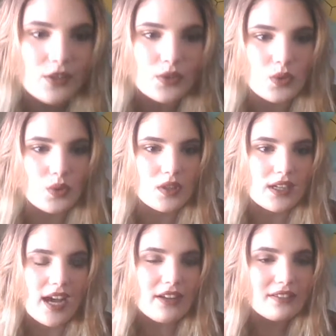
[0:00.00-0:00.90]
Ooh,
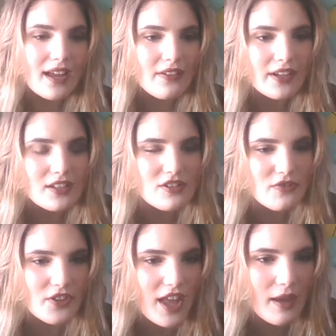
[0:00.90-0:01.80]
I don't have an answer
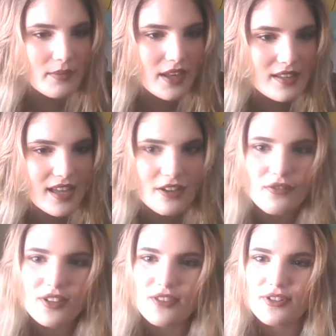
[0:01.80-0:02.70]
for that because I
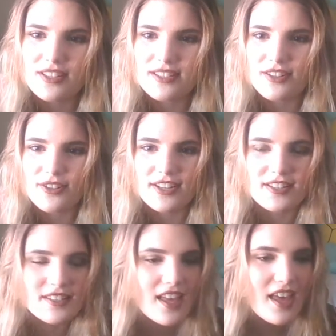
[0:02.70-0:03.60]
don't really read
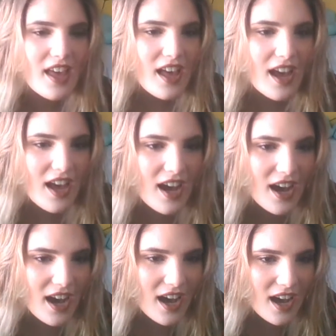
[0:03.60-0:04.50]
series.
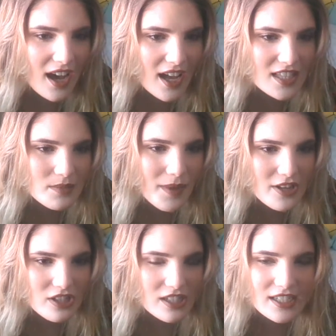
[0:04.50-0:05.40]

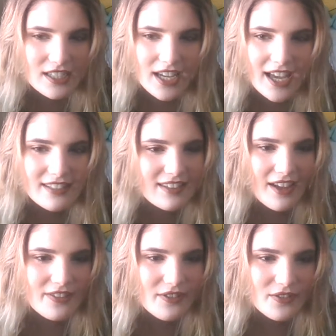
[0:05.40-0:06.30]
Especially, I,
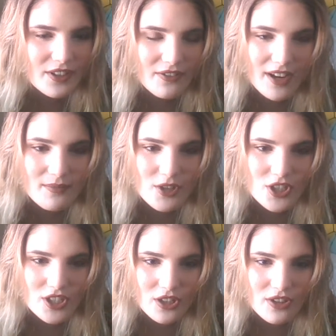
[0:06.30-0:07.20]
I've never really read
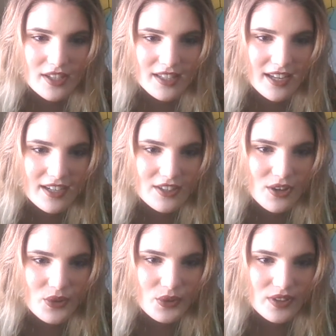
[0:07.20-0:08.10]
much series, and I
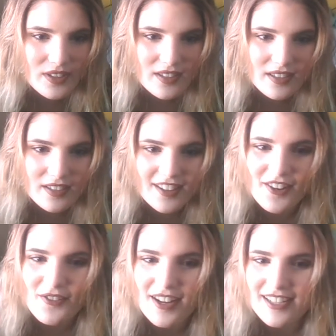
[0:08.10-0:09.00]
don't
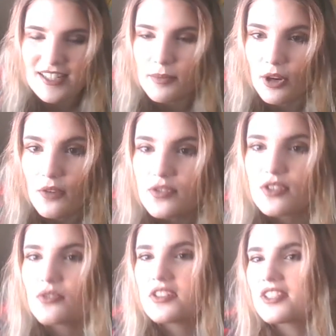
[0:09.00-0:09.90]
know any spin-offs.
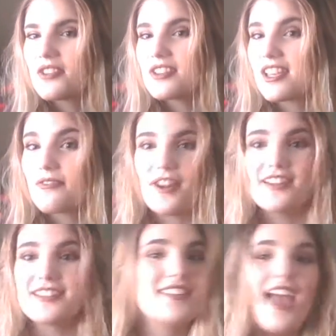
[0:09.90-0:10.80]
The only series I've read
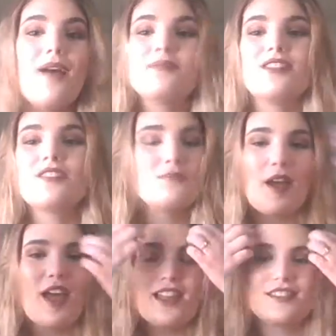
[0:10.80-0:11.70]
is Captain
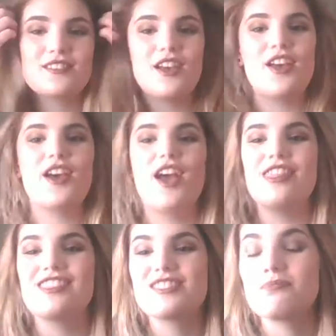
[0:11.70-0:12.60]
Underpants
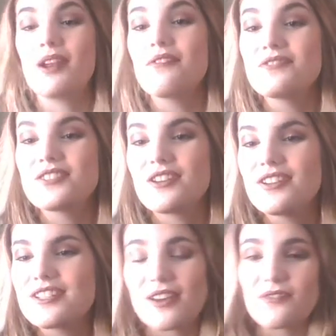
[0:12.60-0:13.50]
and this spin-off
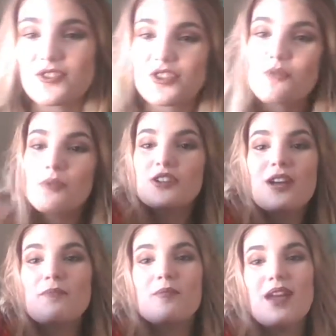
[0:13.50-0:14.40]
series of Super
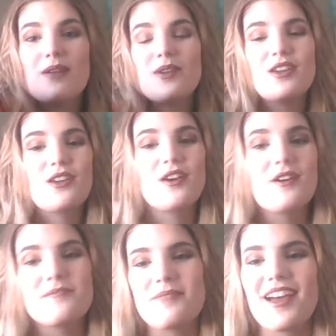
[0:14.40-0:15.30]
Diaper Baby.
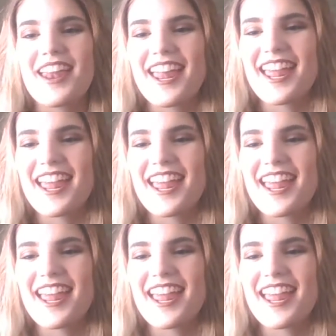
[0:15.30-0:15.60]
But